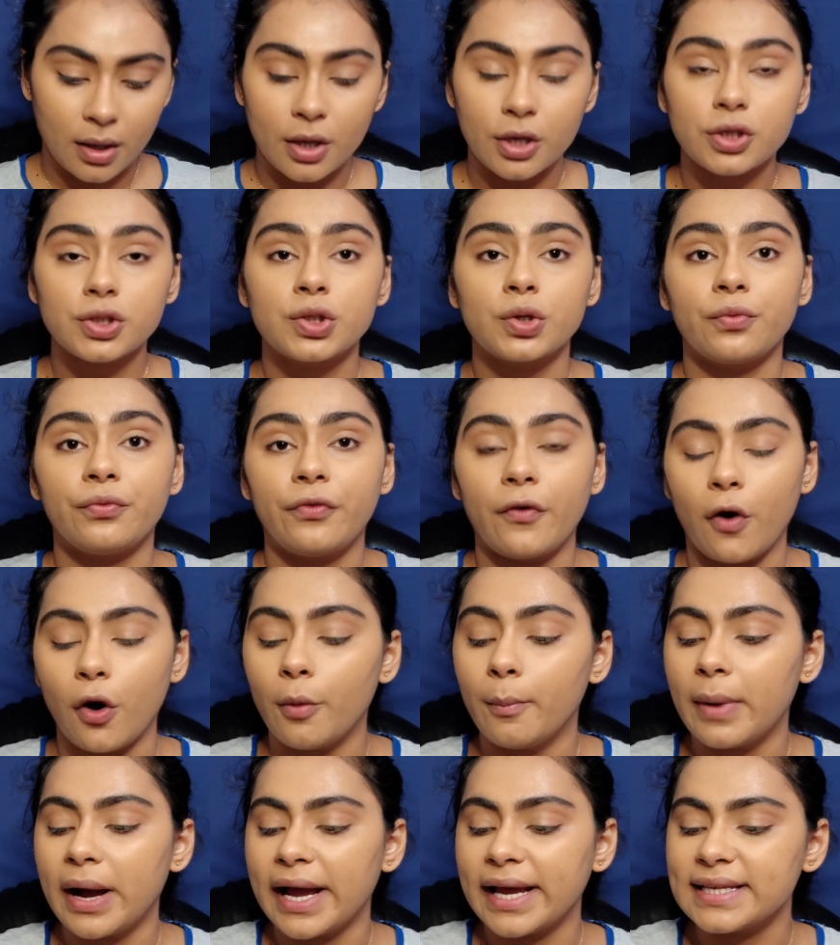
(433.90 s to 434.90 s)
So for
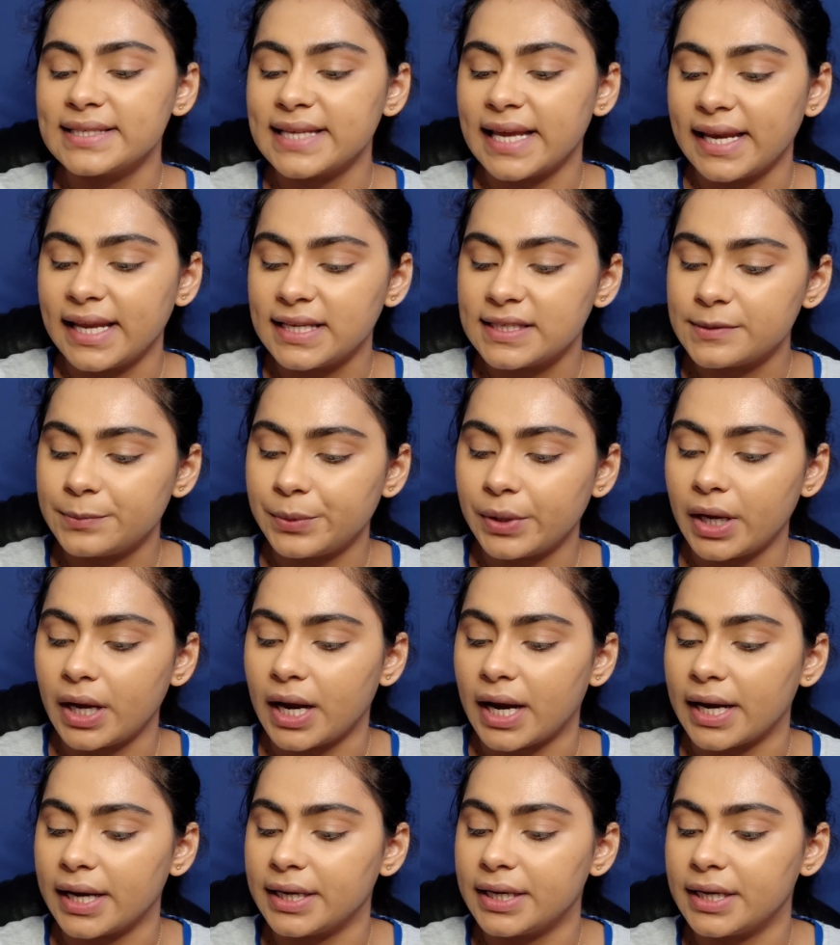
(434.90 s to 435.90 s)
my setting spray,
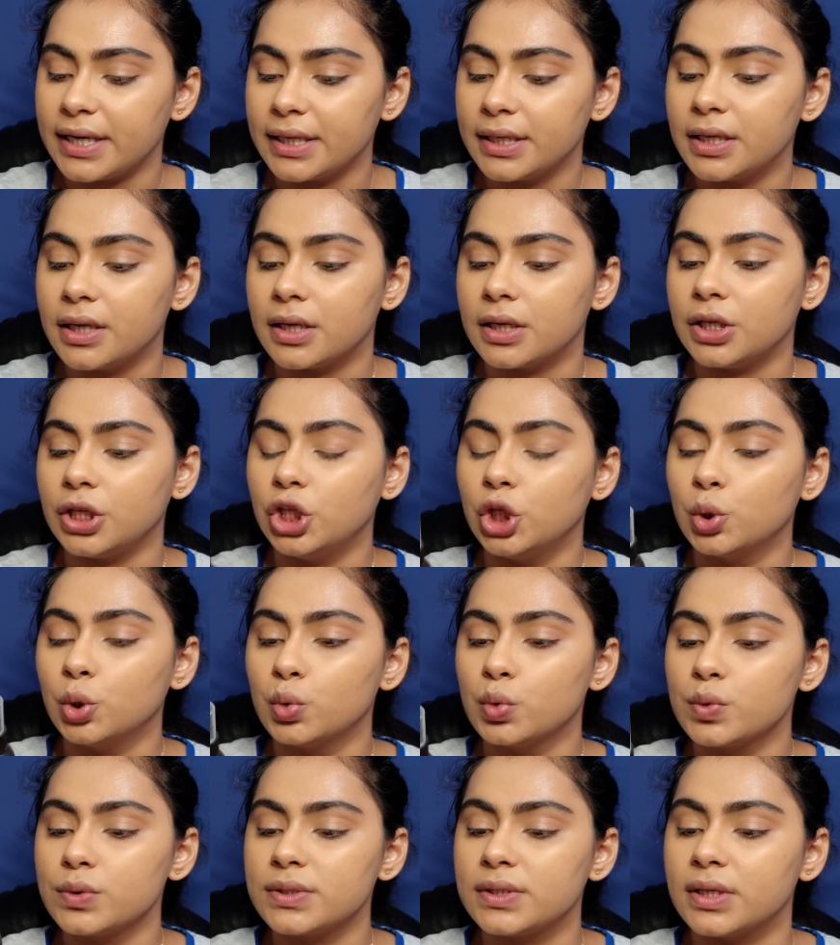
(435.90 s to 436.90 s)
I did
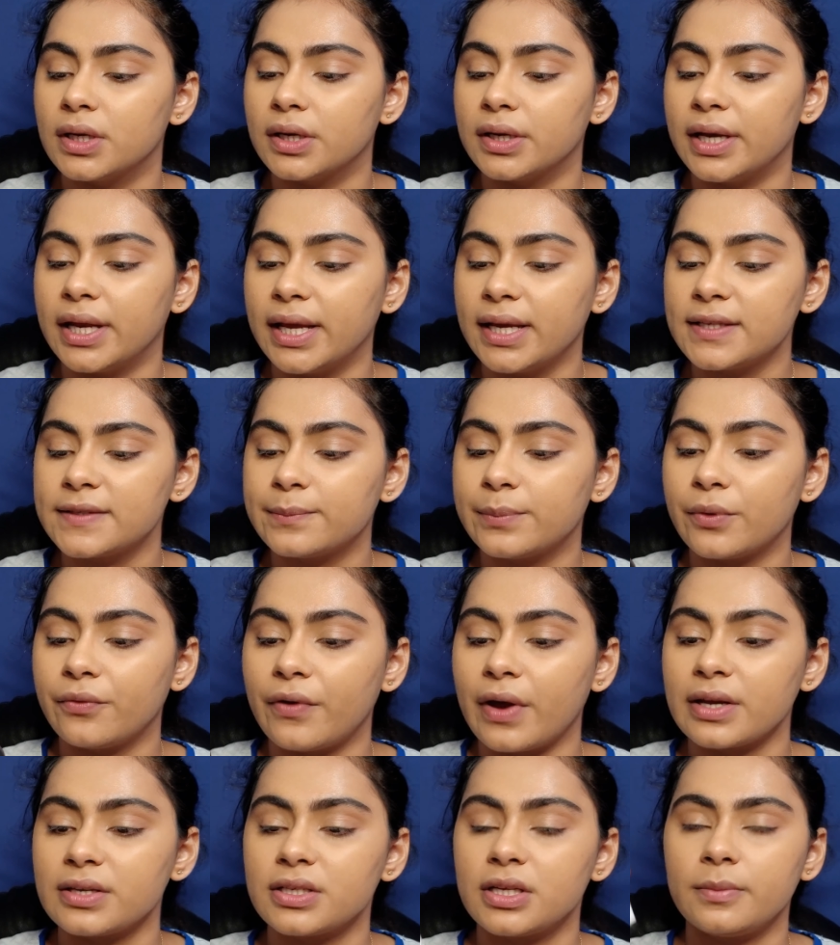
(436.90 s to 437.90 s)
use the NYX
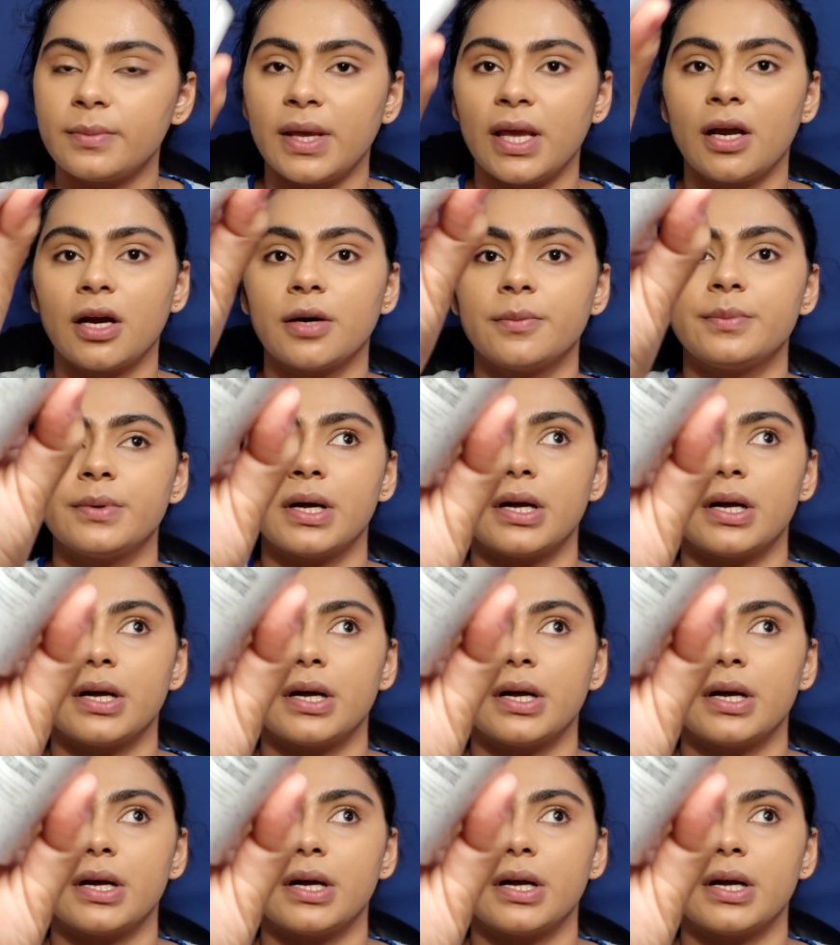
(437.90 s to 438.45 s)
Professional Makeup